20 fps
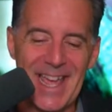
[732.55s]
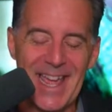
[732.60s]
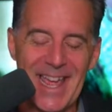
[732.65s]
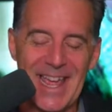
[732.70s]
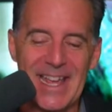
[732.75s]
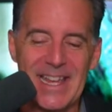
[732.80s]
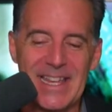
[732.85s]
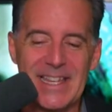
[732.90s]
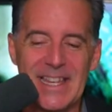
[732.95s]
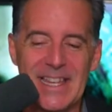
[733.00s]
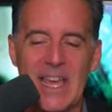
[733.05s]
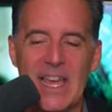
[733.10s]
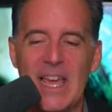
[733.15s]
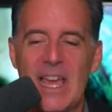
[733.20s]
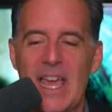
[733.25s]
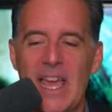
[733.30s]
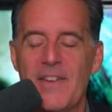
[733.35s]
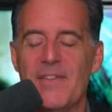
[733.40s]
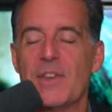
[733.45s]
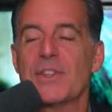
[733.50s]
Is
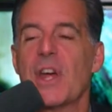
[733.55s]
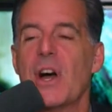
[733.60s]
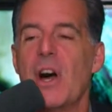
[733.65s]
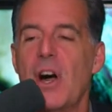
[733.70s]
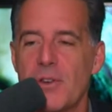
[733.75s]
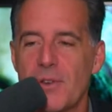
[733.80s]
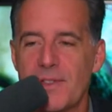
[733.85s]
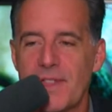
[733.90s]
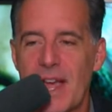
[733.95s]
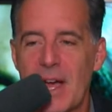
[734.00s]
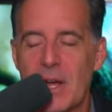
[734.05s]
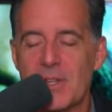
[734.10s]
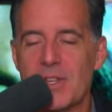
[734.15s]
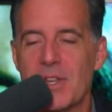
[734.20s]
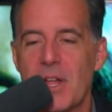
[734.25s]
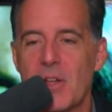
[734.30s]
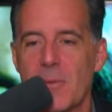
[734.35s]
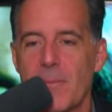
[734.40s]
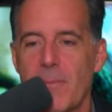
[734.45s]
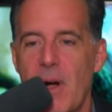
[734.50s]
if there's a hundred thousand
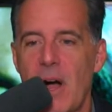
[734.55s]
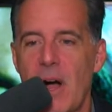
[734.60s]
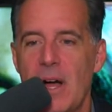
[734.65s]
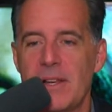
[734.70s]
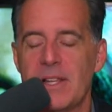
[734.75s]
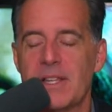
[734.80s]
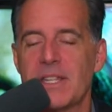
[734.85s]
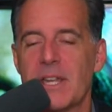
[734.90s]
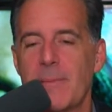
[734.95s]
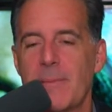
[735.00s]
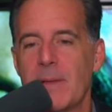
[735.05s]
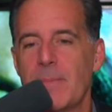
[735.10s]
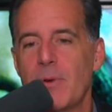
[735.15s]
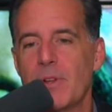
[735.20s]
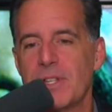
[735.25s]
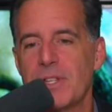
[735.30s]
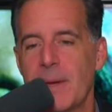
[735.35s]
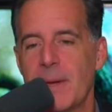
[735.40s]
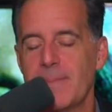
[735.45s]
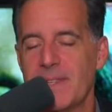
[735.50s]
dollar bond and somebody
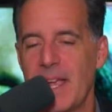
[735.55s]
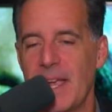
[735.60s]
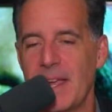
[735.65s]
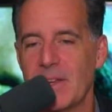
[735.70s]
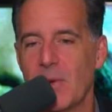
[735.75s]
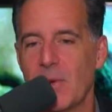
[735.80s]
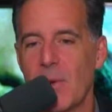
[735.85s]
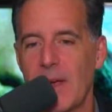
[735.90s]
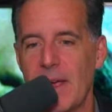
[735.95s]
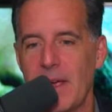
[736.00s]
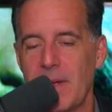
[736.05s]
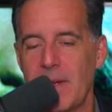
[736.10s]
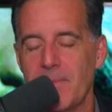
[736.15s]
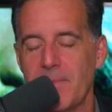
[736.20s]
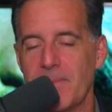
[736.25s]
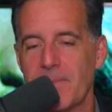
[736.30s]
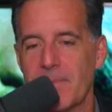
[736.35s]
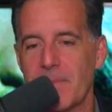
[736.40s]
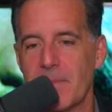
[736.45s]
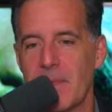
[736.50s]
puts up ten grand
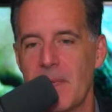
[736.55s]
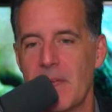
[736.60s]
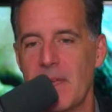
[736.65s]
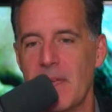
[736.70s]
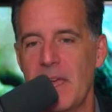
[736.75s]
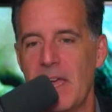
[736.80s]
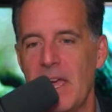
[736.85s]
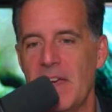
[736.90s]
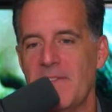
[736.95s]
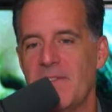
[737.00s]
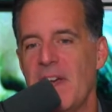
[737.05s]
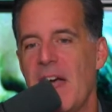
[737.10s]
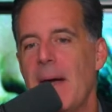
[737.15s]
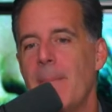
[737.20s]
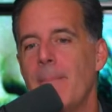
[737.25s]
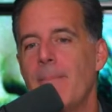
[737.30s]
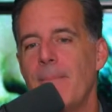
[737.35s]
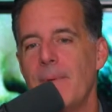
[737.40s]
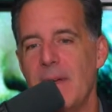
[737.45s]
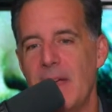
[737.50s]
if
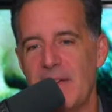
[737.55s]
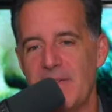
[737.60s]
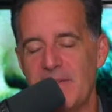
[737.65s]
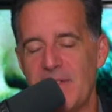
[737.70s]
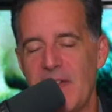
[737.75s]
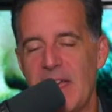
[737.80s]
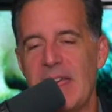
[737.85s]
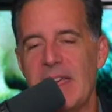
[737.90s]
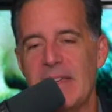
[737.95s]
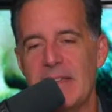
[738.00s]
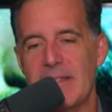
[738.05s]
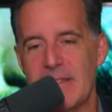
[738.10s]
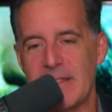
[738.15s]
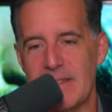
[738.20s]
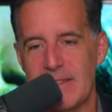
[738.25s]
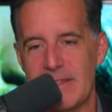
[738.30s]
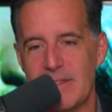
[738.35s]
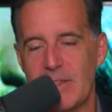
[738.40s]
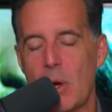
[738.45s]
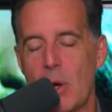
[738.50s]
that if they
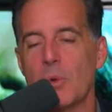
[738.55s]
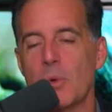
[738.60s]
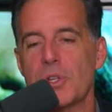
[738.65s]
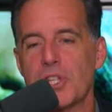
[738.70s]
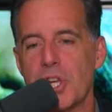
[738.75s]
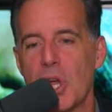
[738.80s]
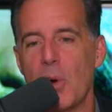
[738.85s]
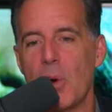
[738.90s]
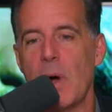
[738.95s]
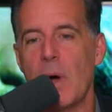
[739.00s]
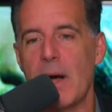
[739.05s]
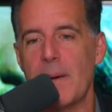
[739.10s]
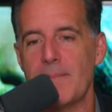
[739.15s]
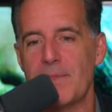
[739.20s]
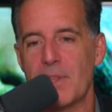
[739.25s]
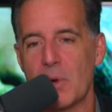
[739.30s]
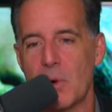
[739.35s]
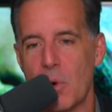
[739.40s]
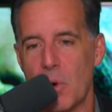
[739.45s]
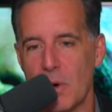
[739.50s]
don't show up,
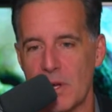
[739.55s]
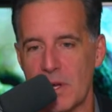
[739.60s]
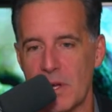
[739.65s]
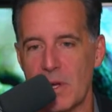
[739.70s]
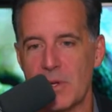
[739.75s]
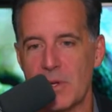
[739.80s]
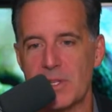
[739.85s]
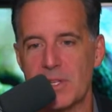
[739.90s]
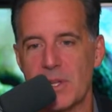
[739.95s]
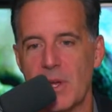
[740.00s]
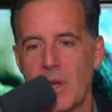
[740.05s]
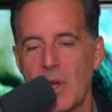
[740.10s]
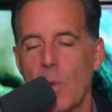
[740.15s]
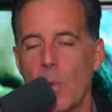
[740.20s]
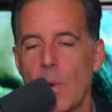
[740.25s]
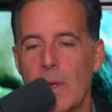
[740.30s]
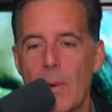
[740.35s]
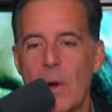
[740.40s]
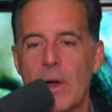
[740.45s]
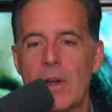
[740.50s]
the court goes,
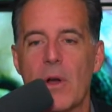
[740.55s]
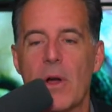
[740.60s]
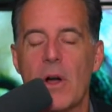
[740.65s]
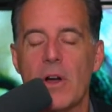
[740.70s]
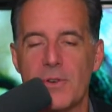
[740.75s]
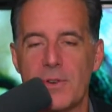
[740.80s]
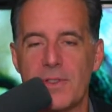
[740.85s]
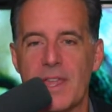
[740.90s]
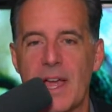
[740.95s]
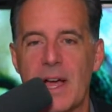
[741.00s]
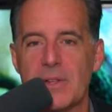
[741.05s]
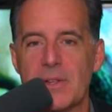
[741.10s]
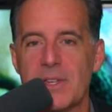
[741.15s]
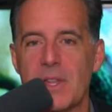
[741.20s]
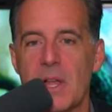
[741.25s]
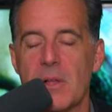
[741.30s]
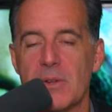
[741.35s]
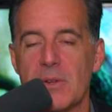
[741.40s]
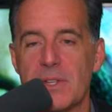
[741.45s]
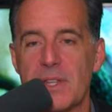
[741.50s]
"We want our hundred thousand
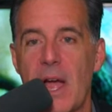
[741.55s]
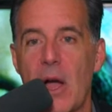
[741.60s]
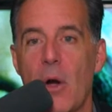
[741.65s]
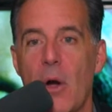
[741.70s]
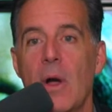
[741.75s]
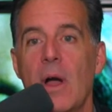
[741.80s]
dollars now."